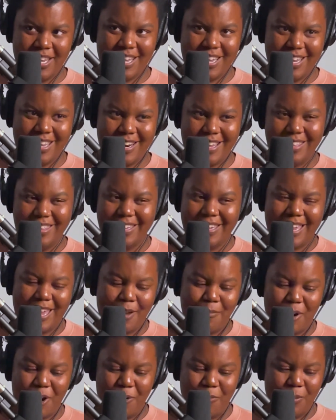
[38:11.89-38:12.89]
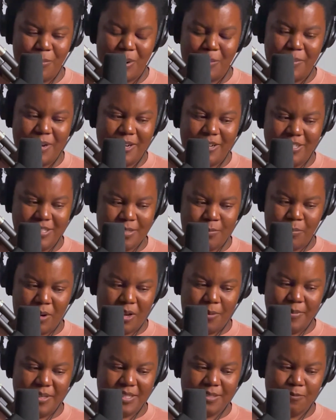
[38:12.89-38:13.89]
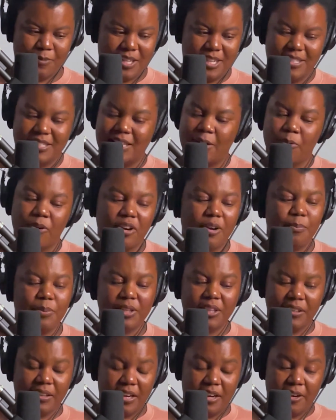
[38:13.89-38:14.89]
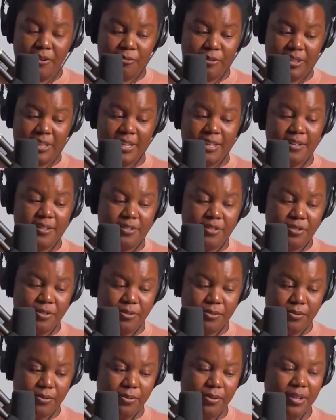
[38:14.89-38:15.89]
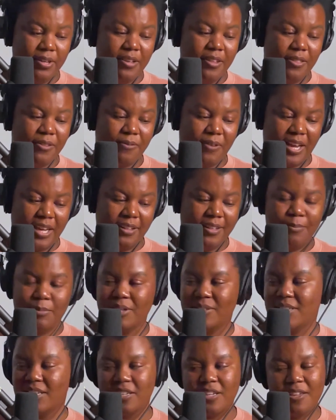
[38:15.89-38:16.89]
and I like came home and my parents had bought me some things that were completely unrelated to the violin, but I was like,